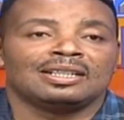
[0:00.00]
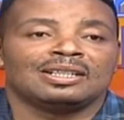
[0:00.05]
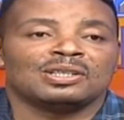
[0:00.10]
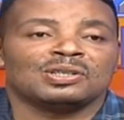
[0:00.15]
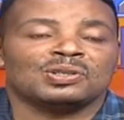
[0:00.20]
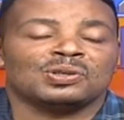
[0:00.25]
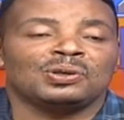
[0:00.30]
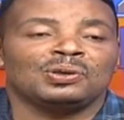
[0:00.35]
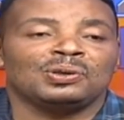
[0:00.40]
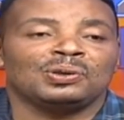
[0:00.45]

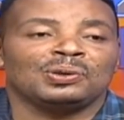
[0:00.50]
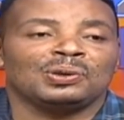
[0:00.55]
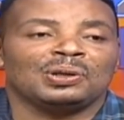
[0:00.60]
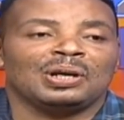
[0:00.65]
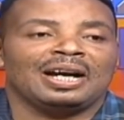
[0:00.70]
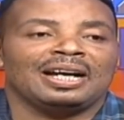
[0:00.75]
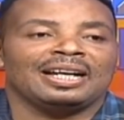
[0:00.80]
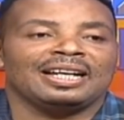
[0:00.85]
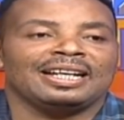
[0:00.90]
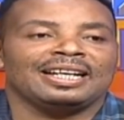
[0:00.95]
So
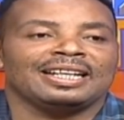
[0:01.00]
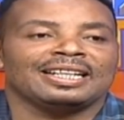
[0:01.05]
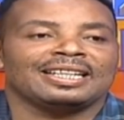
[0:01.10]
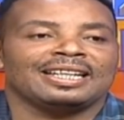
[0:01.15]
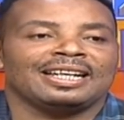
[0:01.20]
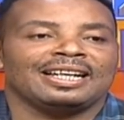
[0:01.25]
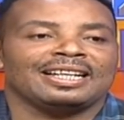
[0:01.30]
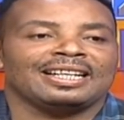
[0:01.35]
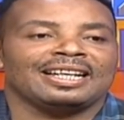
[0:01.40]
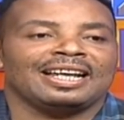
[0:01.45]
it,
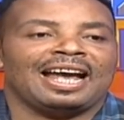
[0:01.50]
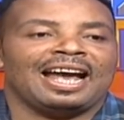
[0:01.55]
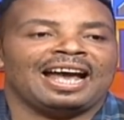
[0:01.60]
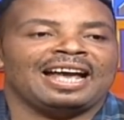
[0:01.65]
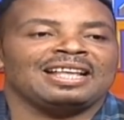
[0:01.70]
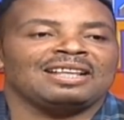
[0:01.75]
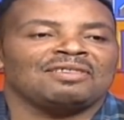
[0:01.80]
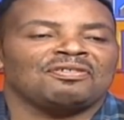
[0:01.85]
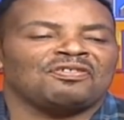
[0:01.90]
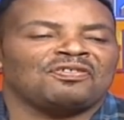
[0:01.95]
it,
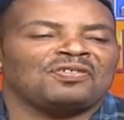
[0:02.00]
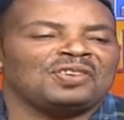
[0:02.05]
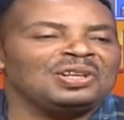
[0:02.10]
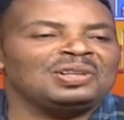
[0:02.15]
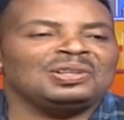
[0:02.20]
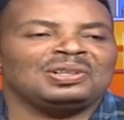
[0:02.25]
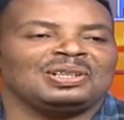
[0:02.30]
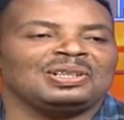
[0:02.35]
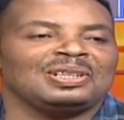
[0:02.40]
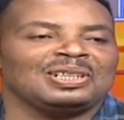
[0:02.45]
I feel
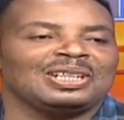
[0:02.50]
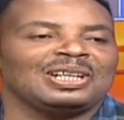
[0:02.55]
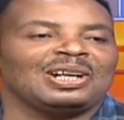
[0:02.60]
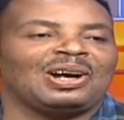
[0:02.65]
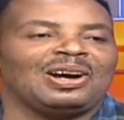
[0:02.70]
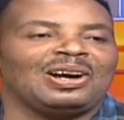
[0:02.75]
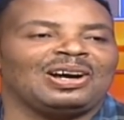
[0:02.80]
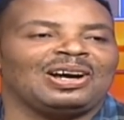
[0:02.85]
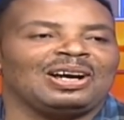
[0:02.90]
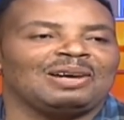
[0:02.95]

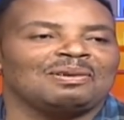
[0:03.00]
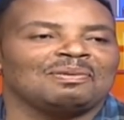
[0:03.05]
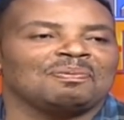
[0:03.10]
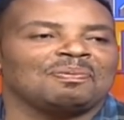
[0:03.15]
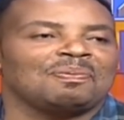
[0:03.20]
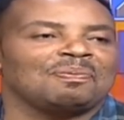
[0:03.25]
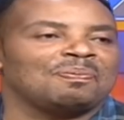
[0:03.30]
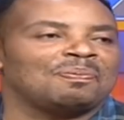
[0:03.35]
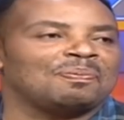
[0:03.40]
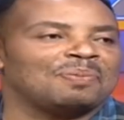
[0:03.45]
uh,
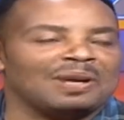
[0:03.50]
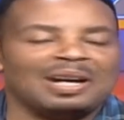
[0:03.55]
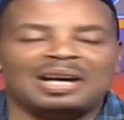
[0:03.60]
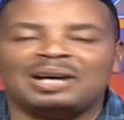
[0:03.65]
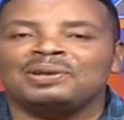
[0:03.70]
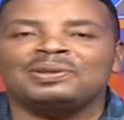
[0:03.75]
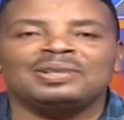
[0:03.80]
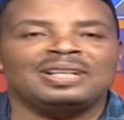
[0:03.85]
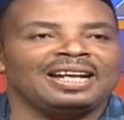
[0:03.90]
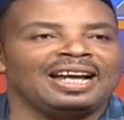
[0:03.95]

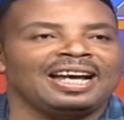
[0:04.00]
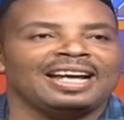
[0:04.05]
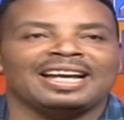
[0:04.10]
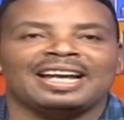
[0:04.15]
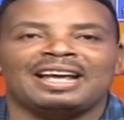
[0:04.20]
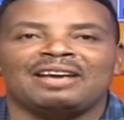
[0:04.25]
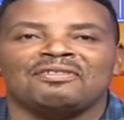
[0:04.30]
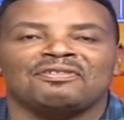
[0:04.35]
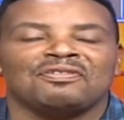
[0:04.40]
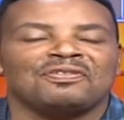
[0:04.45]
proud, and
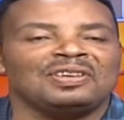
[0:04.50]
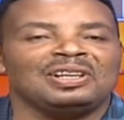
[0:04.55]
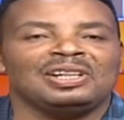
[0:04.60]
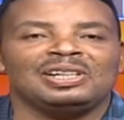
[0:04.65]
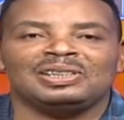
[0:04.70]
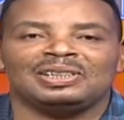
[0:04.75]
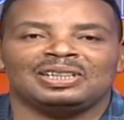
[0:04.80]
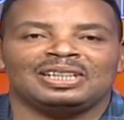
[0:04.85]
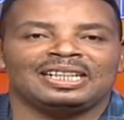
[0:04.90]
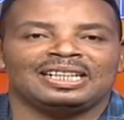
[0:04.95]
I
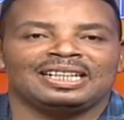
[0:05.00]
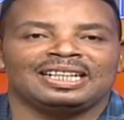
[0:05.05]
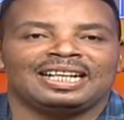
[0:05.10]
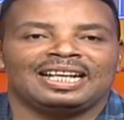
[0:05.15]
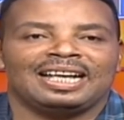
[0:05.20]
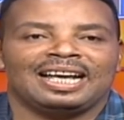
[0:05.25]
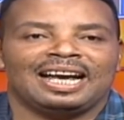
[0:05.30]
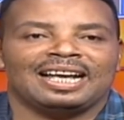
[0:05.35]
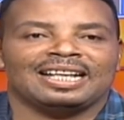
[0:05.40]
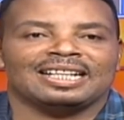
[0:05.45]
feel uh,
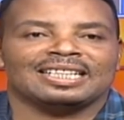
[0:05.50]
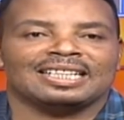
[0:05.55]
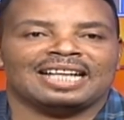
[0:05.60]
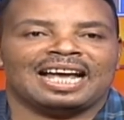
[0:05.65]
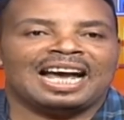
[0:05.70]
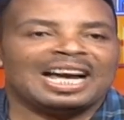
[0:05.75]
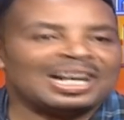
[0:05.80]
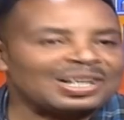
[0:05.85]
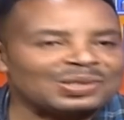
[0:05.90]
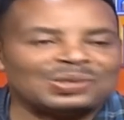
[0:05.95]

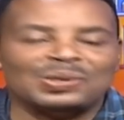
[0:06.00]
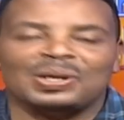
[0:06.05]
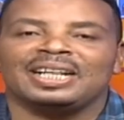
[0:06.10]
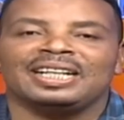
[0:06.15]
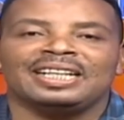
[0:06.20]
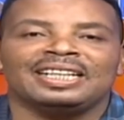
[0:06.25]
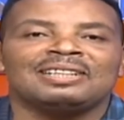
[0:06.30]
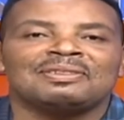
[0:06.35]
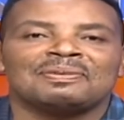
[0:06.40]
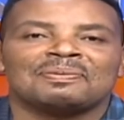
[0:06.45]
actually